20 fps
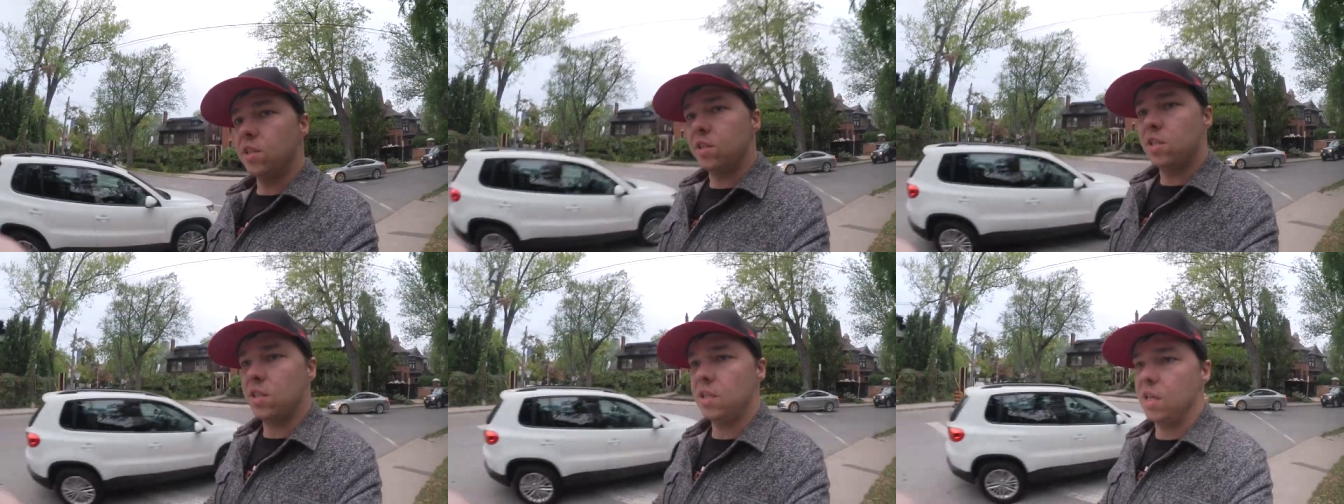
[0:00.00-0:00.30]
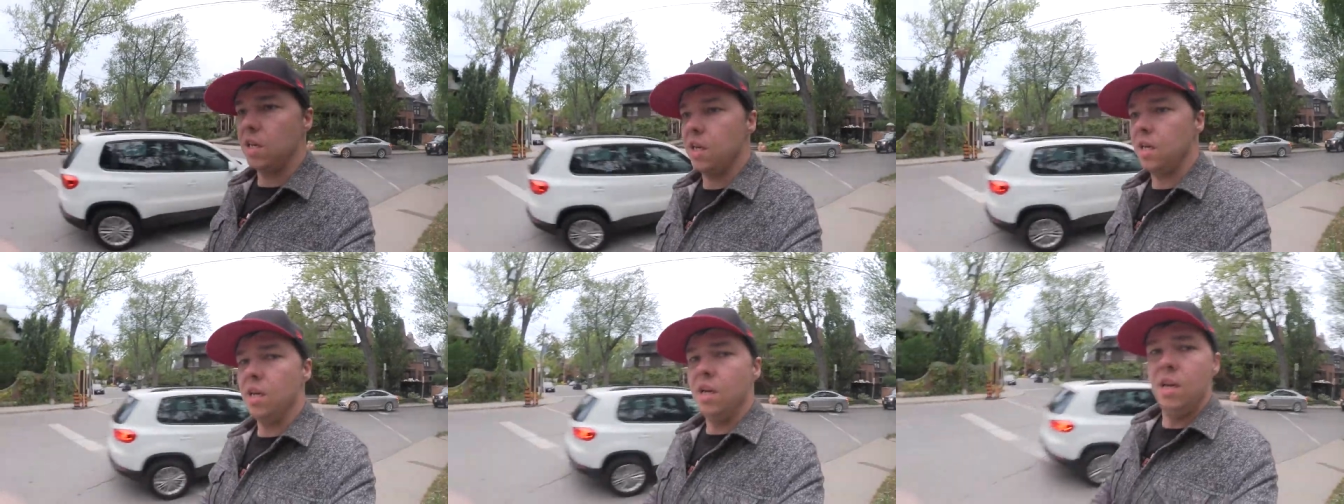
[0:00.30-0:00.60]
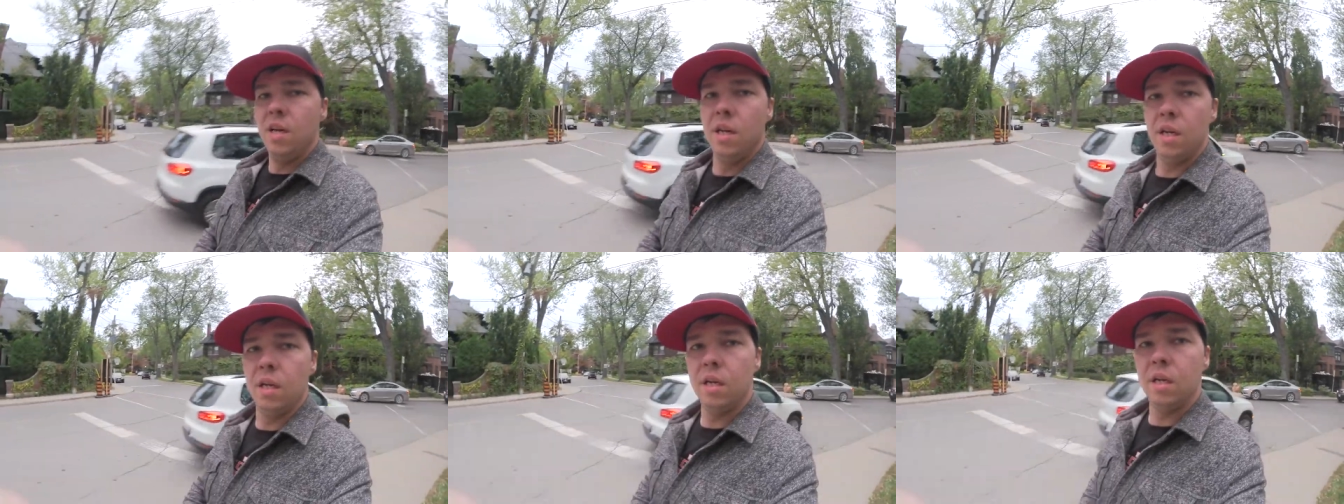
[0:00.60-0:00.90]
can see,
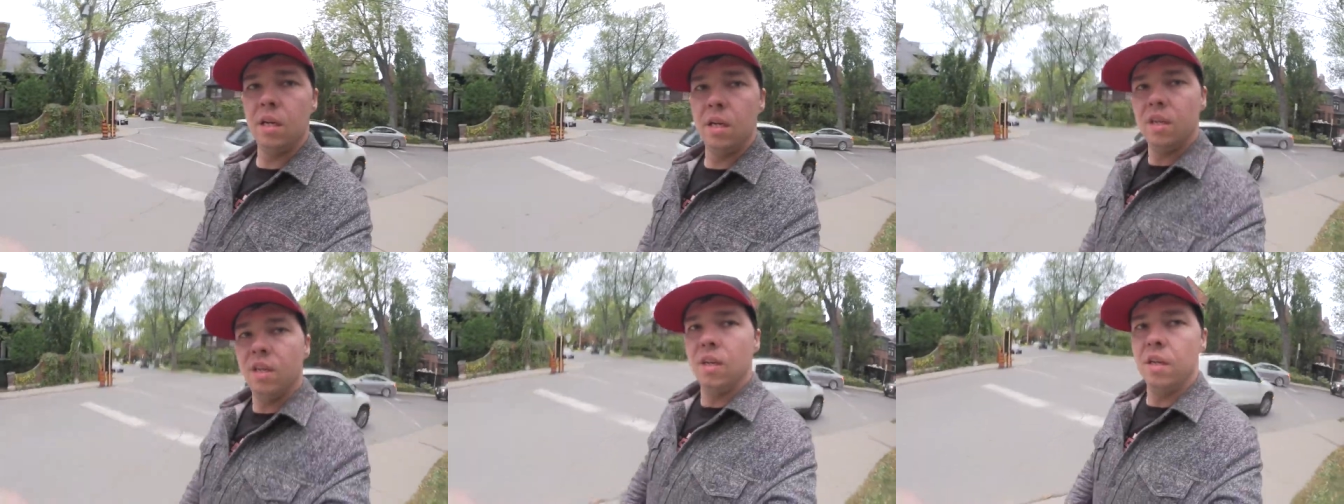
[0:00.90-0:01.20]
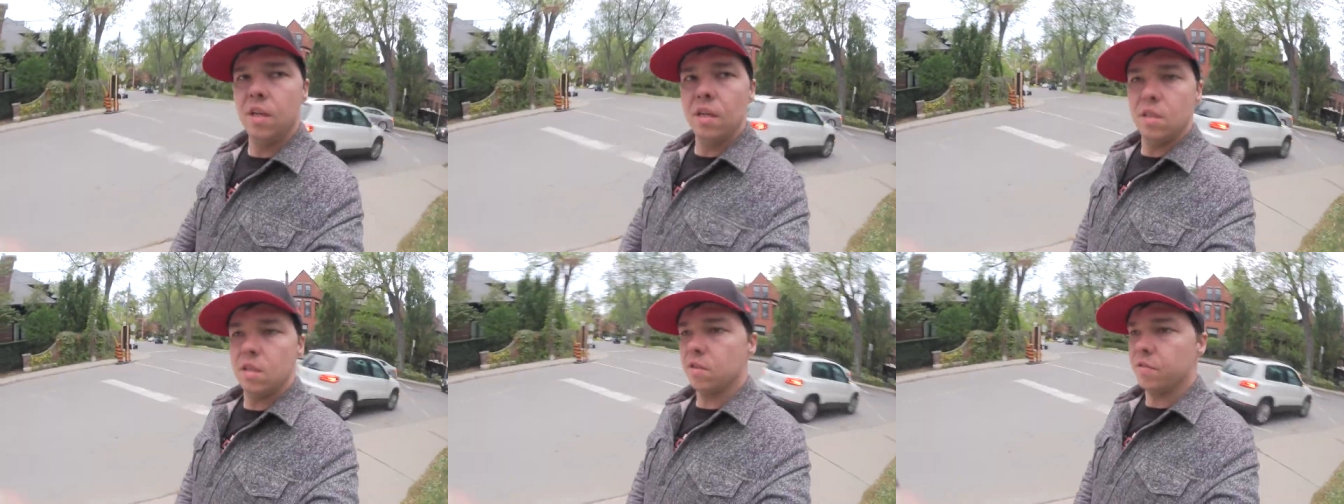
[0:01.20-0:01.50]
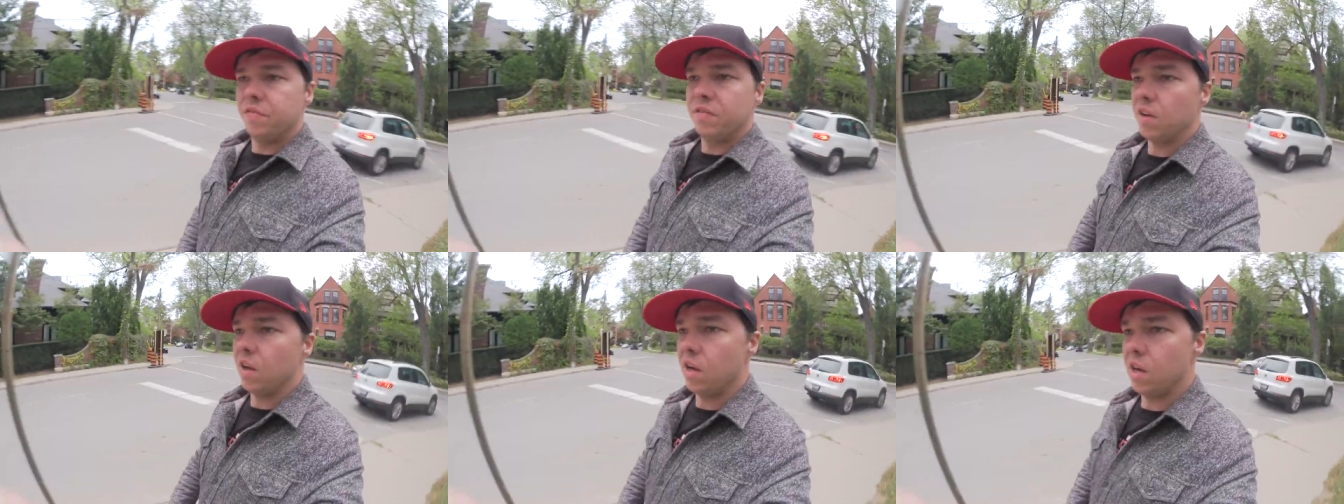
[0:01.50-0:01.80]

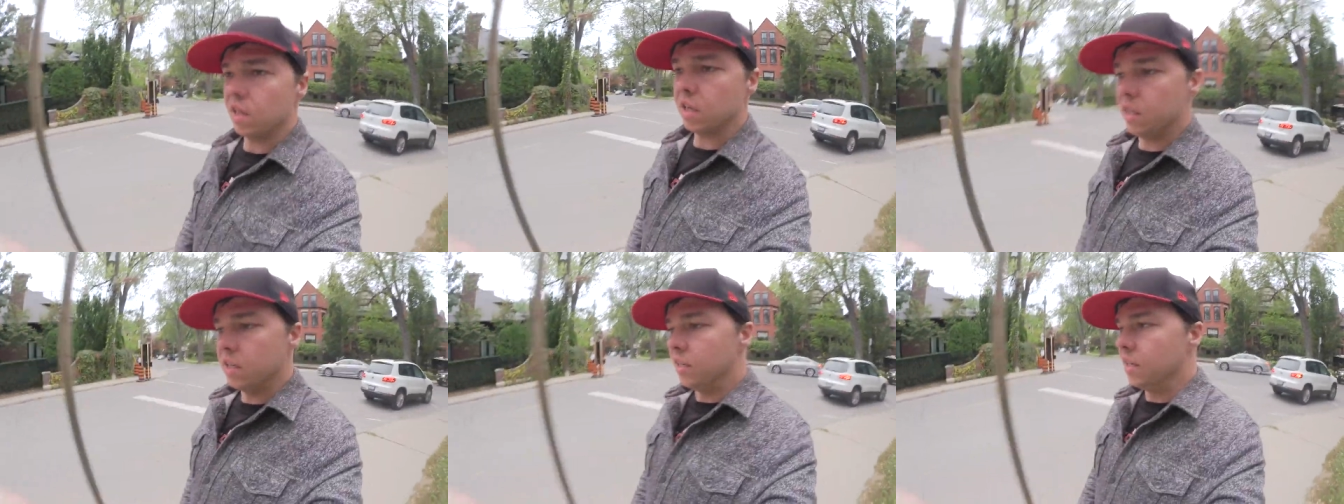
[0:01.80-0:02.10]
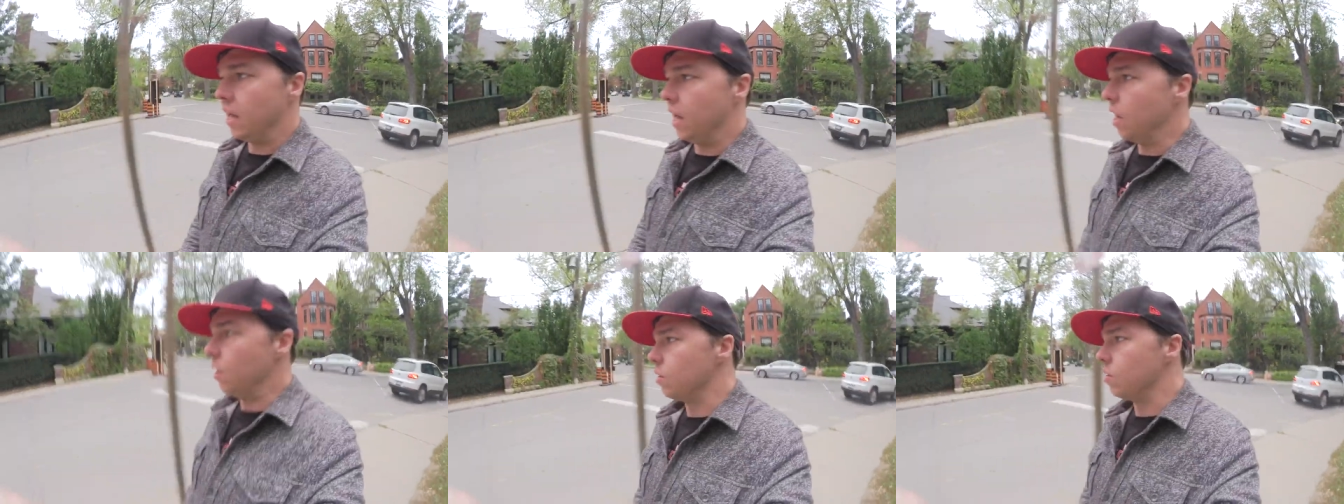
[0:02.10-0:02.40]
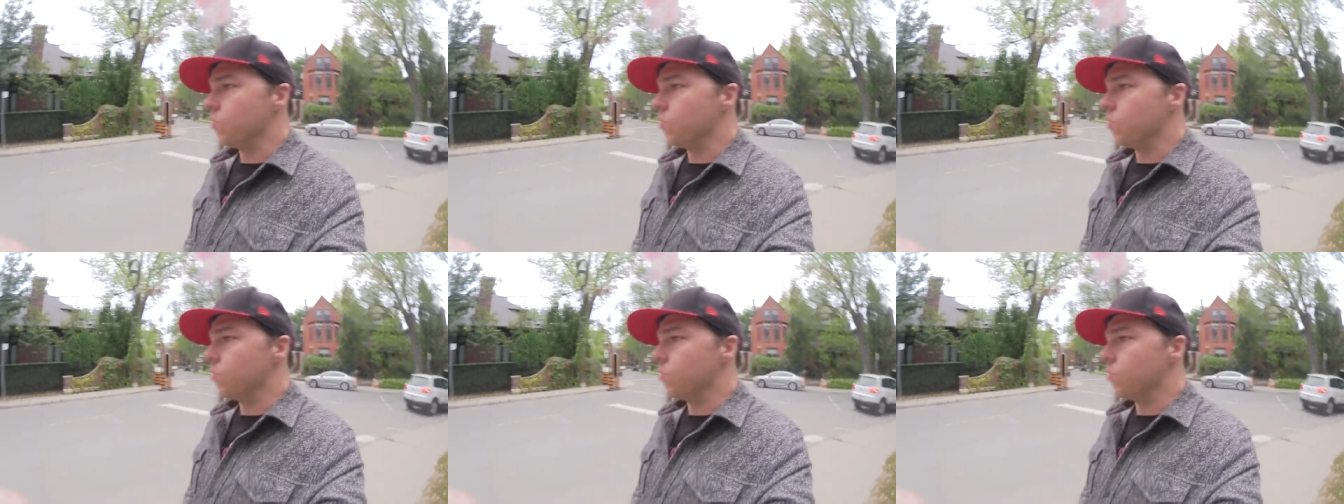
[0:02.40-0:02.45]
this vlogging out